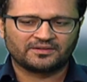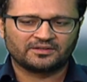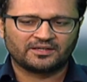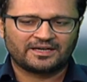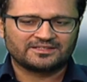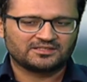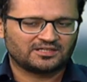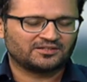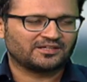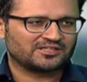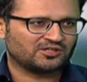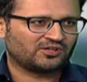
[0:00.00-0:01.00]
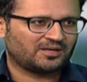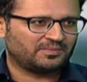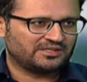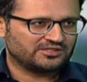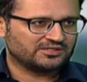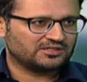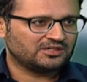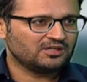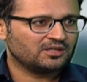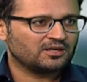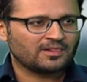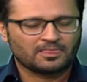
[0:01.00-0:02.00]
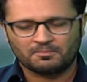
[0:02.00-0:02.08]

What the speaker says: by the NCA, the National Crime Agency.